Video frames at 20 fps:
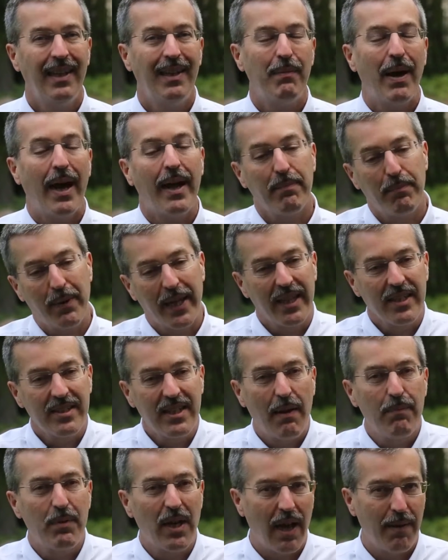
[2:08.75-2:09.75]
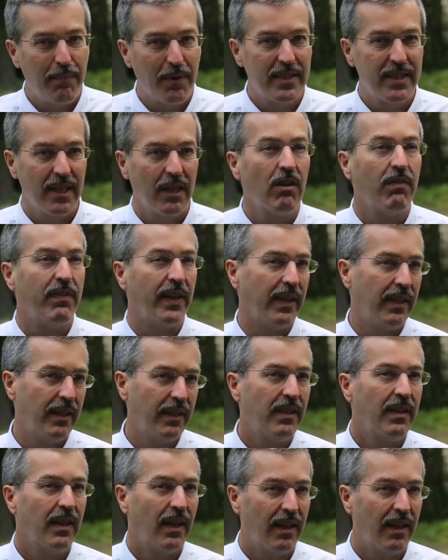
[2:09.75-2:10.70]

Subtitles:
But at the same time, it's innovating.